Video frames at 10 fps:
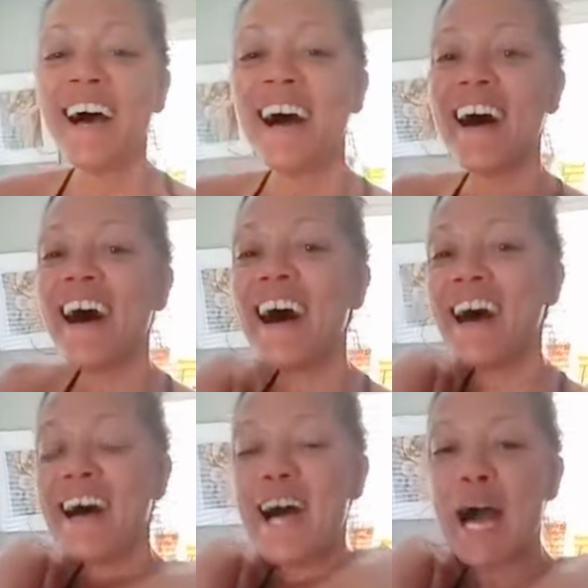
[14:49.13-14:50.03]
Ah!
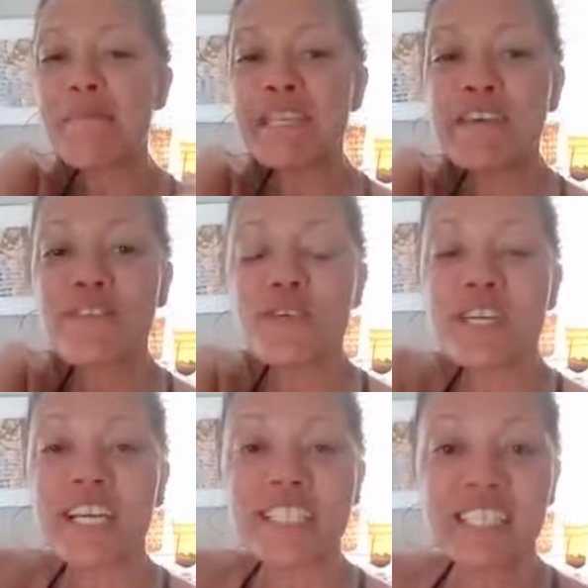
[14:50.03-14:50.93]
How many of you
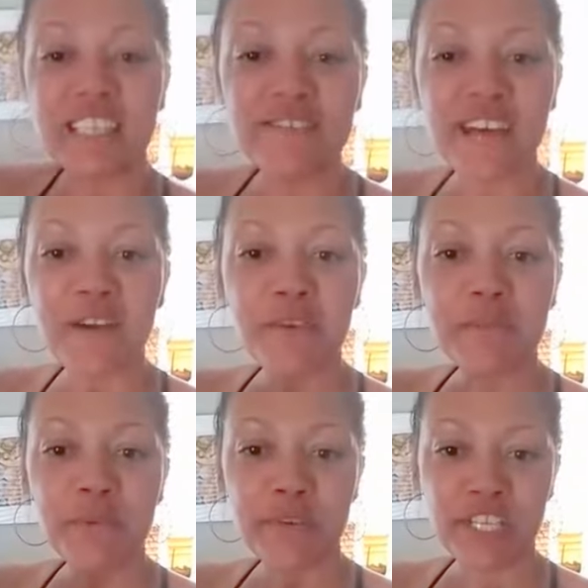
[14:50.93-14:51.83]
can identify with
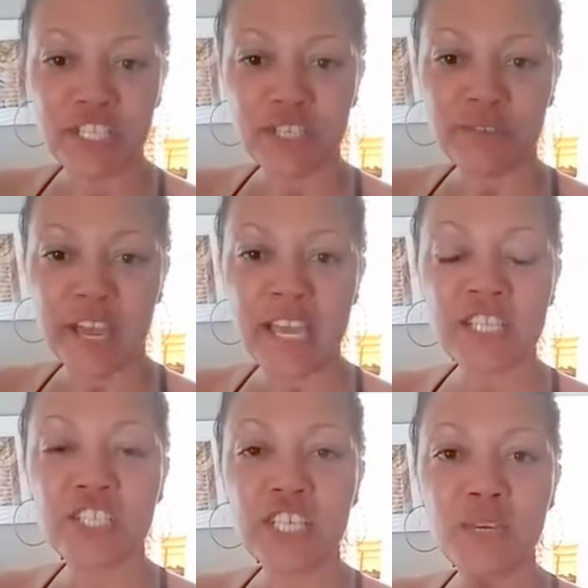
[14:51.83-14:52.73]
Marisha, right?
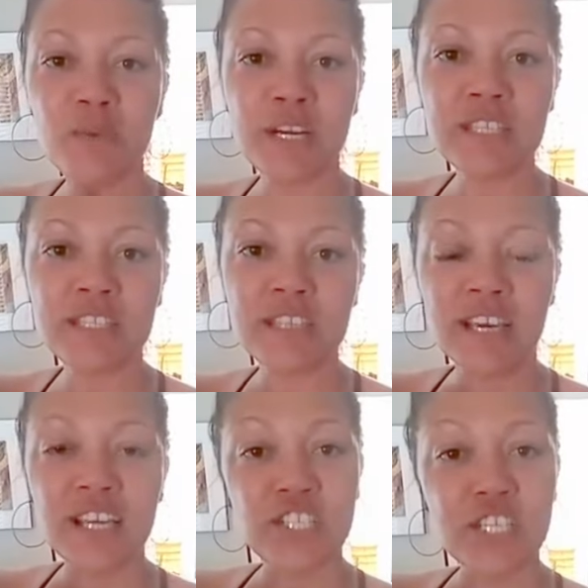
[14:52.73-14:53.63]
She wants
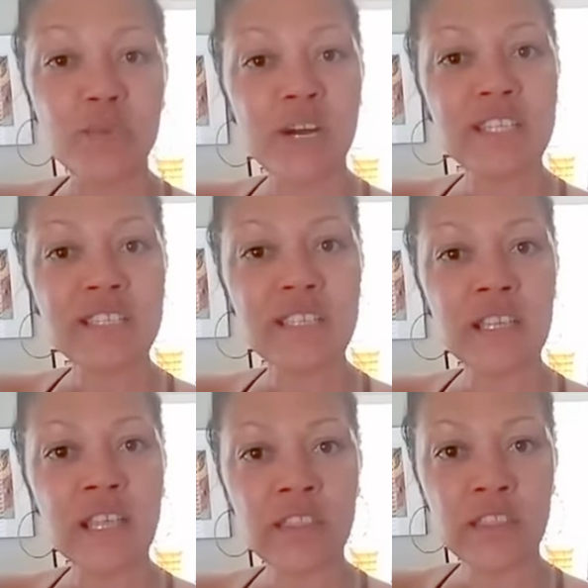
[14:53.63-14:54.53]

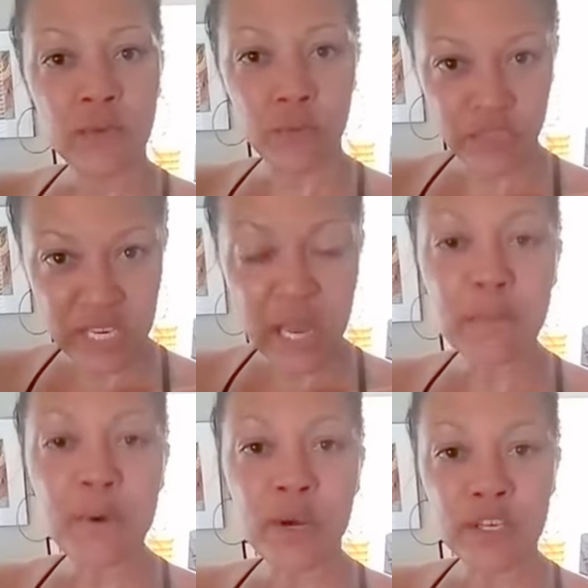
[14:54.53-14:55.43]
the
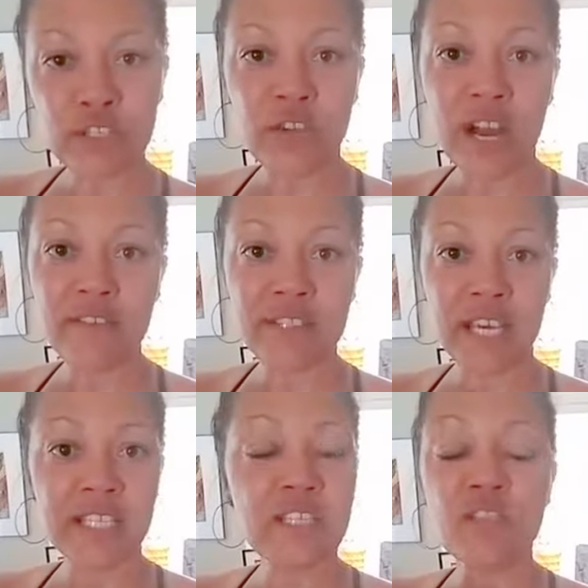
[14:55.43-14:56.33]
number on her driver's
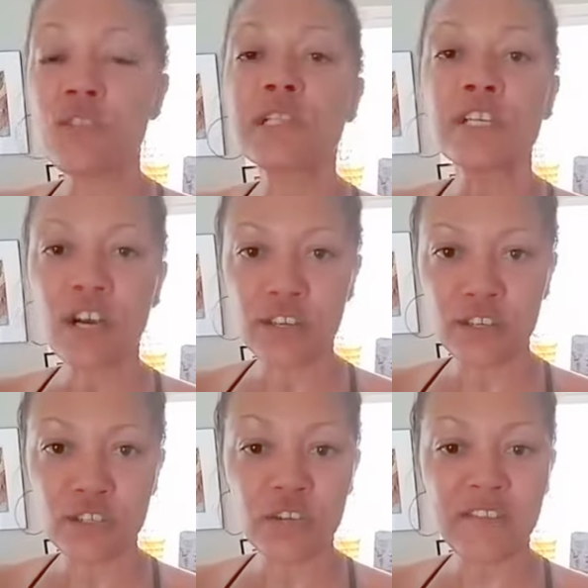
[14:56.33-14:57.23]
license or the look on
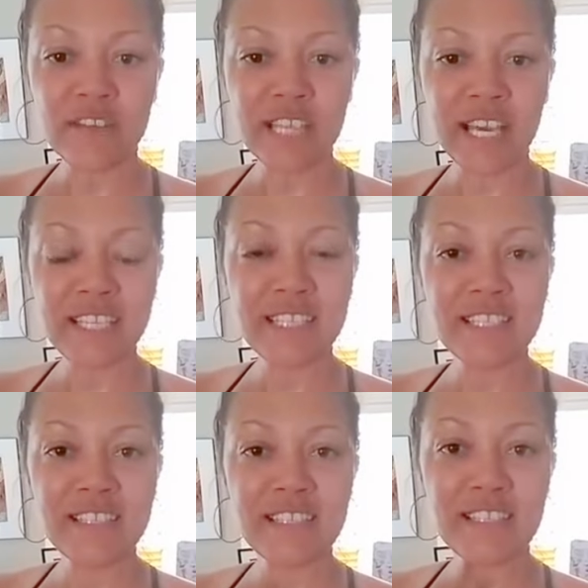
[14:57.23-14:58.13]
her driver's
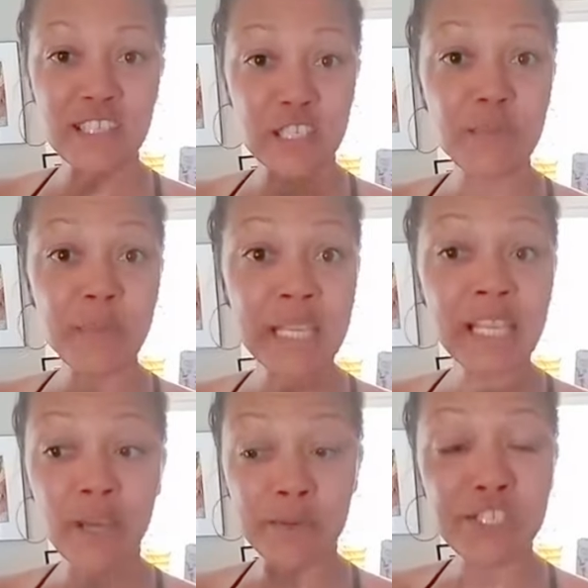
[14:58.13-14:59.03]
license to be
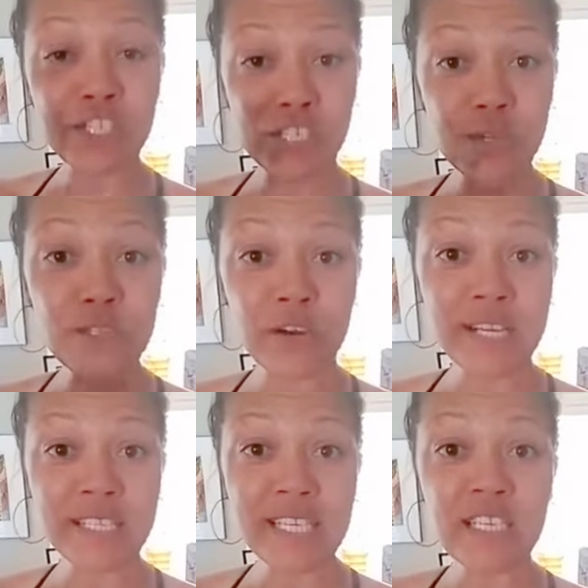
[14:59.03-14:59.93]
like when she shows her
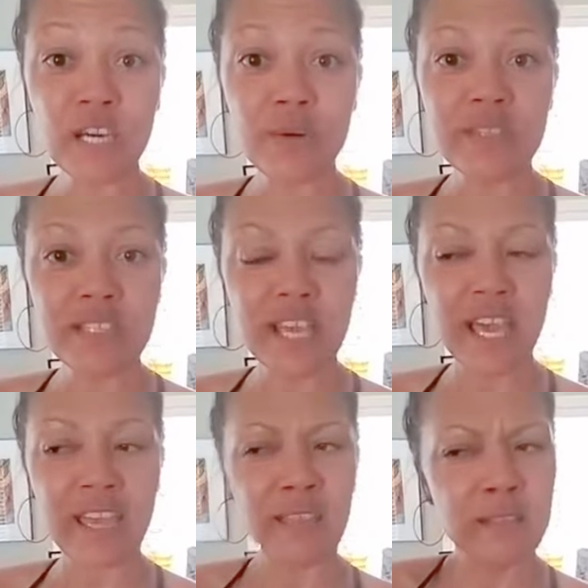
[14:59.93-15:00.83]
ID, no one's
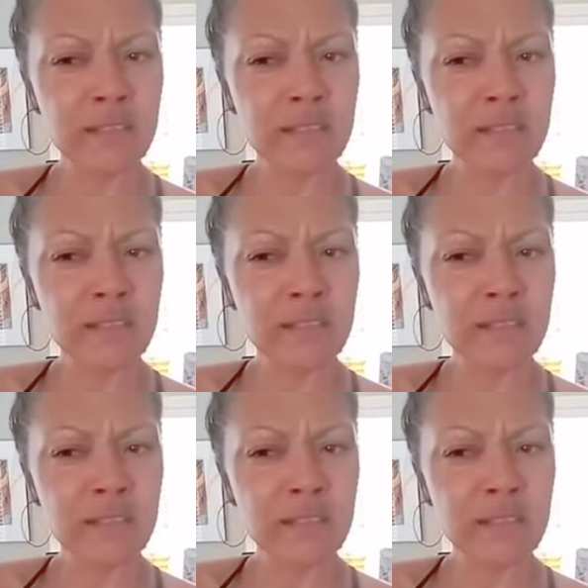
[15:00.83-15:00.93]
saying,